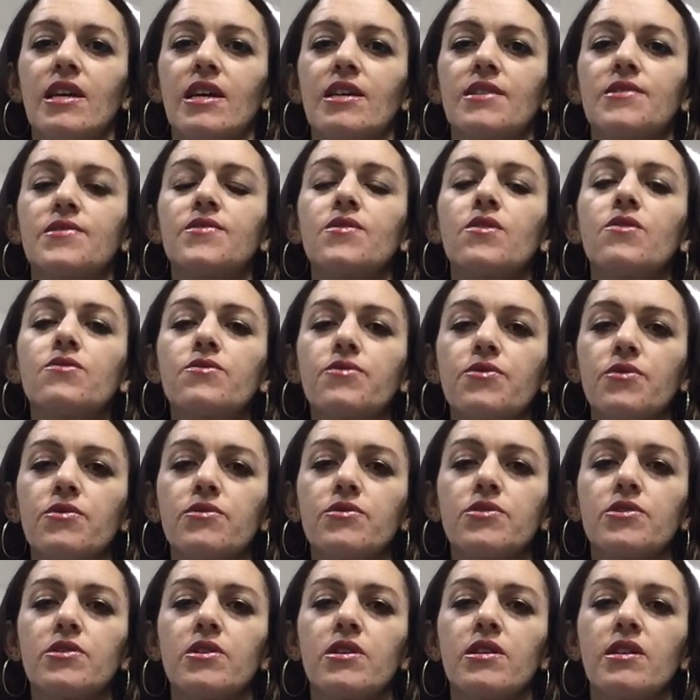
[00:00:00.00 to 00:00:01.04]
is so
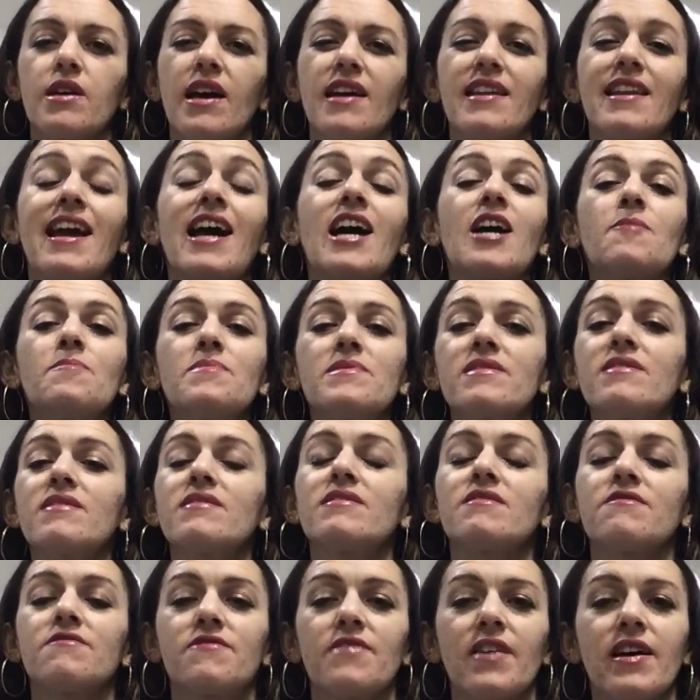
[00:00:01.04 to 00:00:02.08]
crucial and helps to
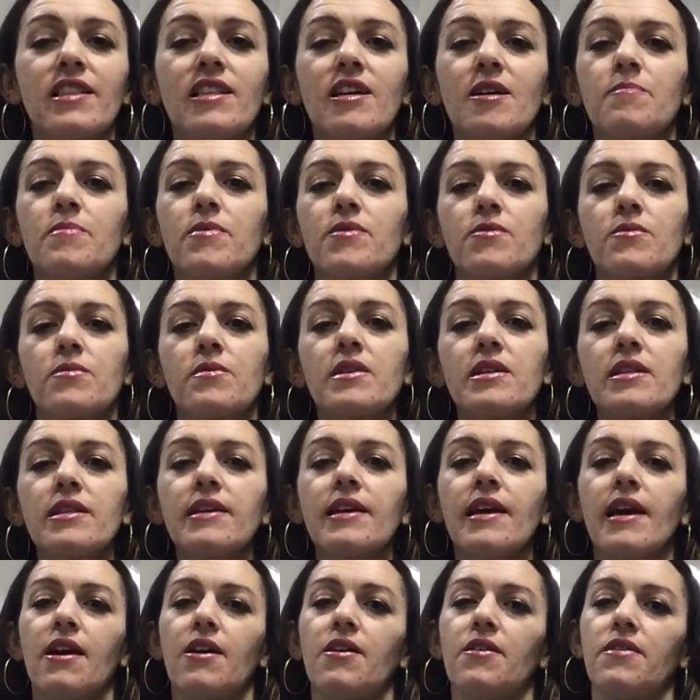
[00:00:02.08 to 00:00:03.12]
develop a
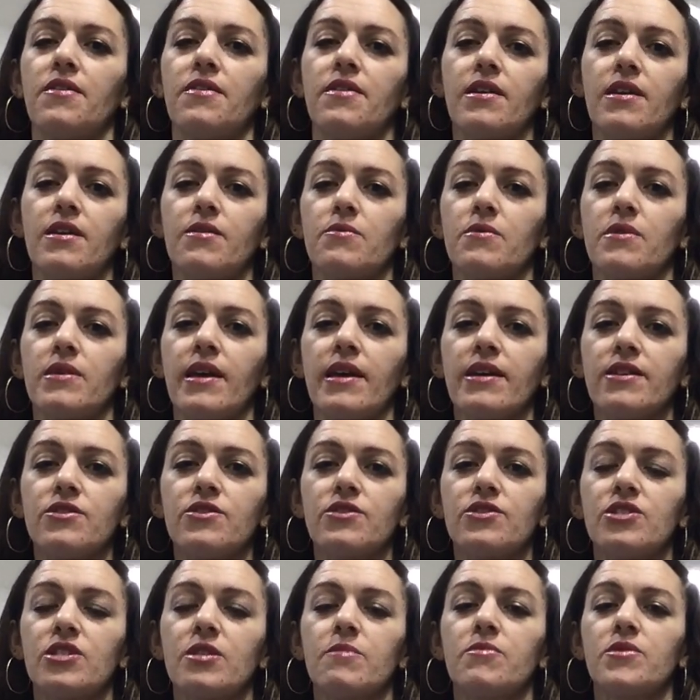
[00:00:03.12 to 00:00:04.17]
really healthy
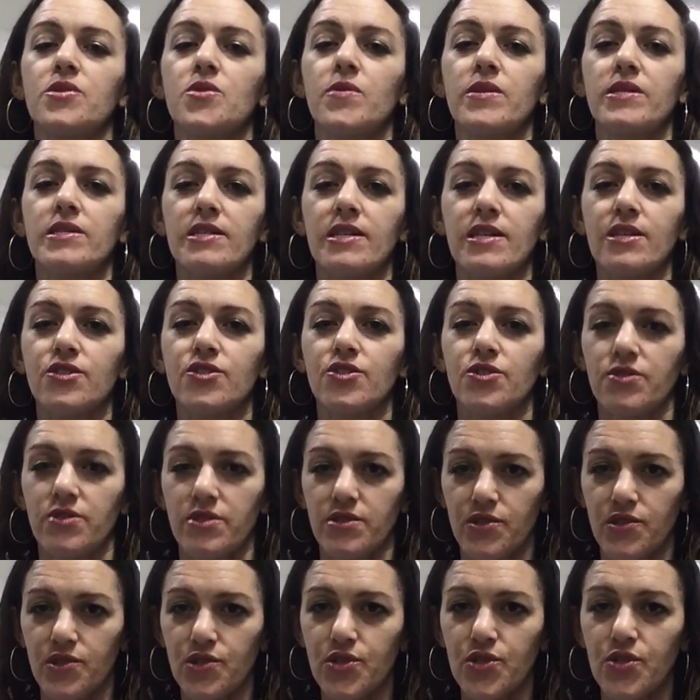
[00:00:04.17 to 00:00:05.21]
relationship between teacher
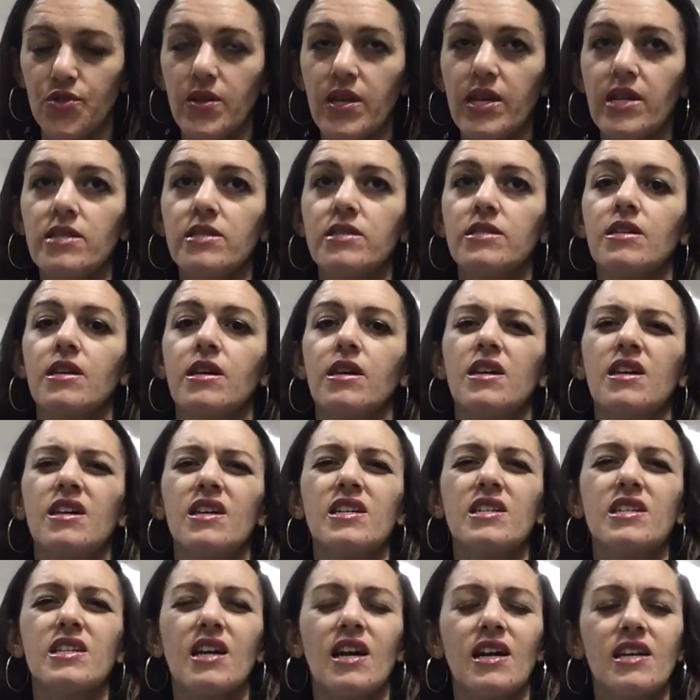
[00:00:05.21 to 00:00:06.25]
and student,
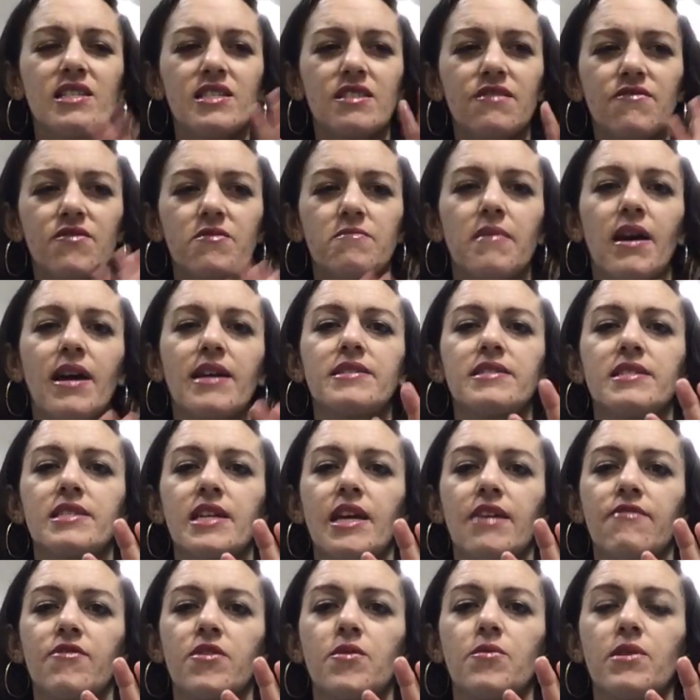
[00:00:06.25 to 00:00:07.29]
kind of
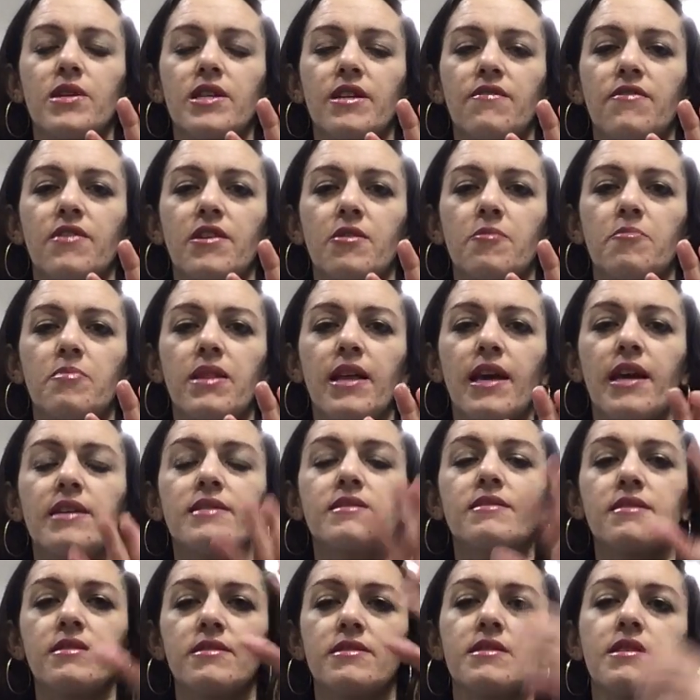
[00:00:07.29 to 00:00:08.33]
reminding everyone of their
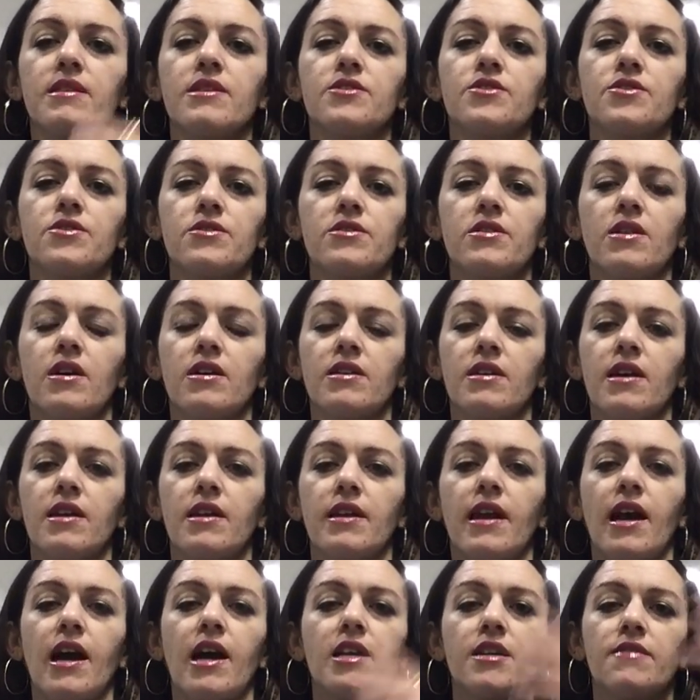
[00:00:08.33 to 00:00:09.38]
place, the teacher not
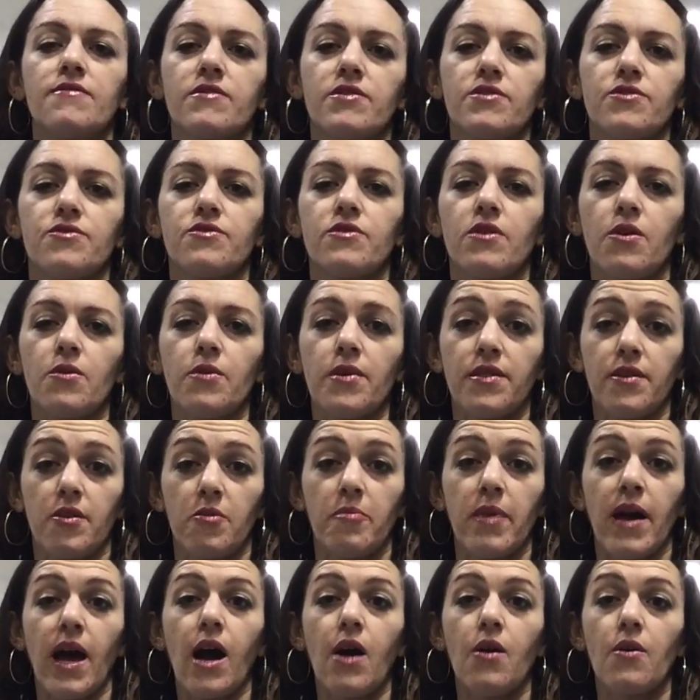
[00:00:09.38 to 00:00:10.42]
getting out of control with
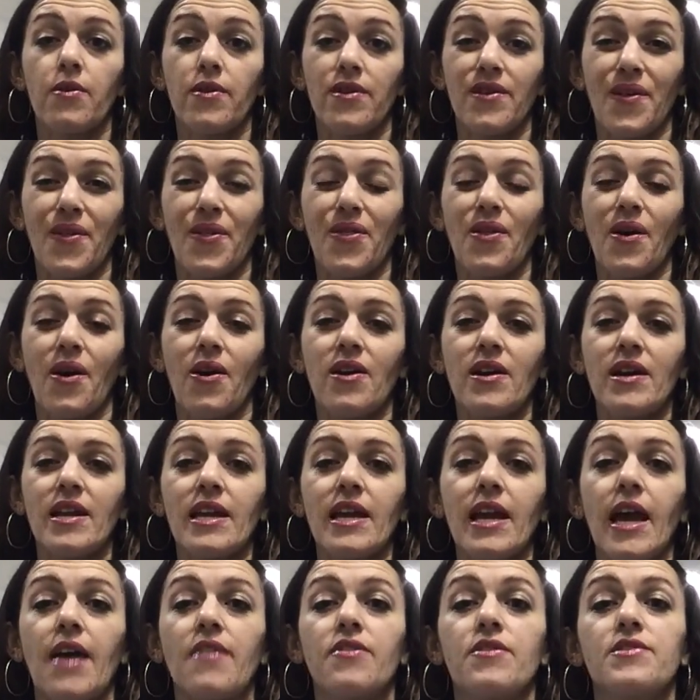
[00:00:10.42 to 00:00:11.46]
their power and
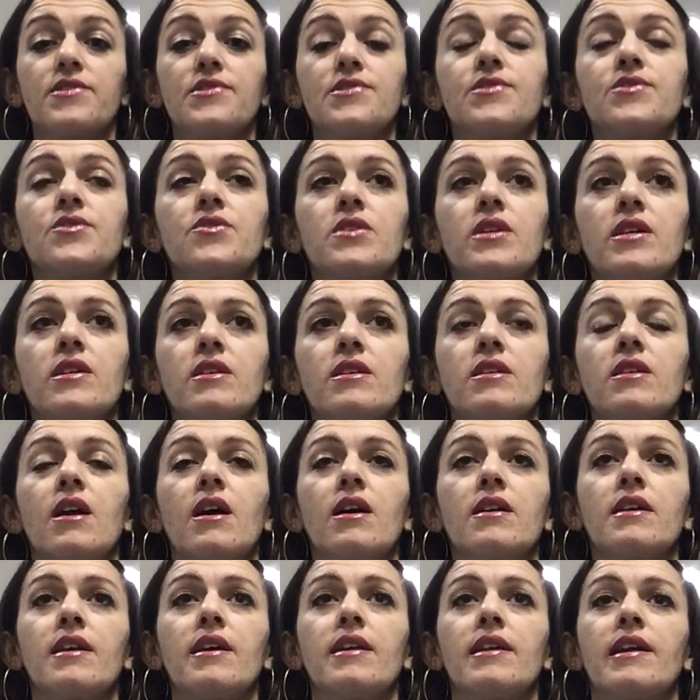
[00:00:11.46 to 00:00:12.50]
authority, and the student
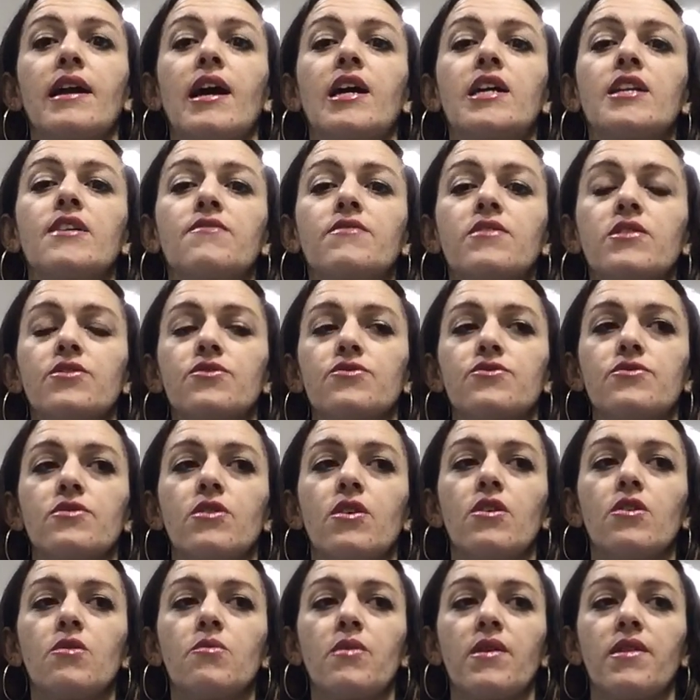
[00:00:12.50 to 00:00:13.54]
not getting out of
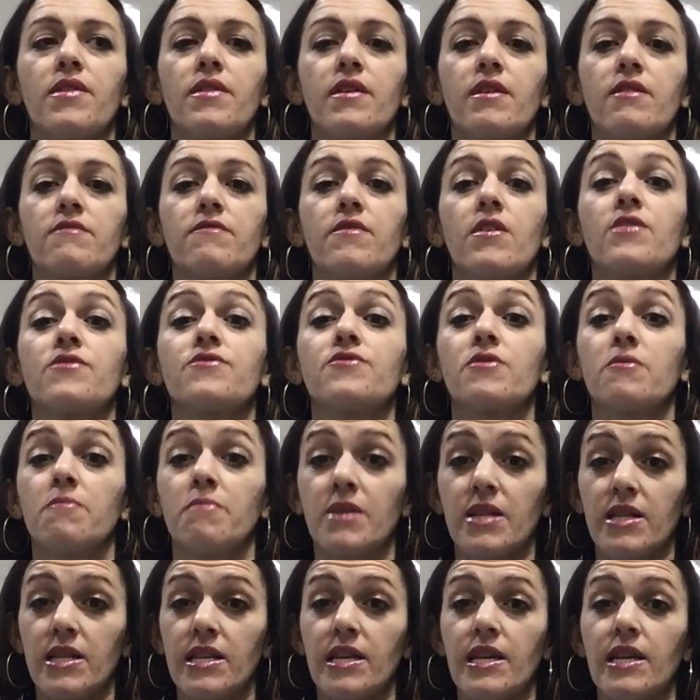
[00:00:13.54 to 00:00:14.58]
control with their
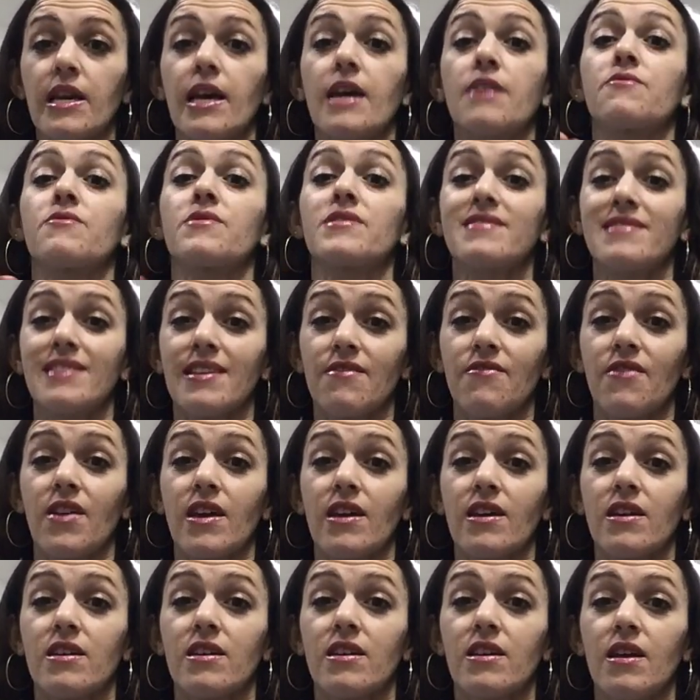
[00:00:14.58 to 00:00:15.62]
vulnerability and
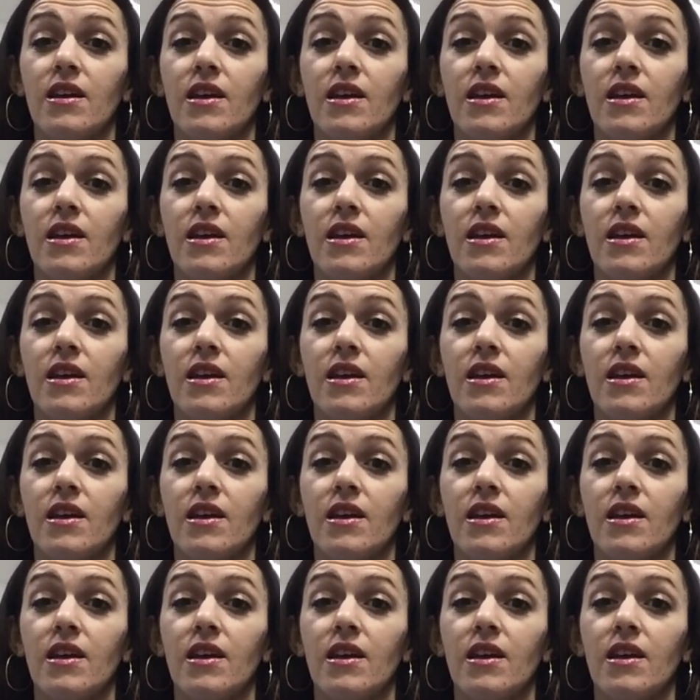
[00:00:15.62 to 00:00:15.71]
receiving.